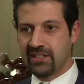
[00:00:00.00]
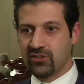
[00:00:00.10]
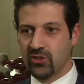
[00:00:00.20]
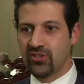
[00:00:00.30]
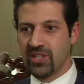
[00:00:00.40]

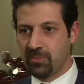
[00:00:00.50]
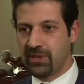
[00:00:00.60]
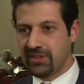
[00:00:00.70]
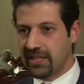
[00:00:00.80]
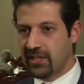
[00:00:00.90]
It's not
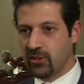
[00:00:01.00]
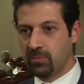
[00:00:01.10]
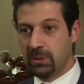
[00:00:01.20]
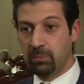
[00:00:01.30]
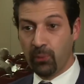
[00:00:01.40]
something that could
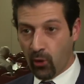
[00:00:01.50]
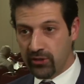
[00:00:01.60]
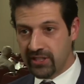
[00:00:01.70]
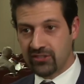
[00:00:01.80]
be bought.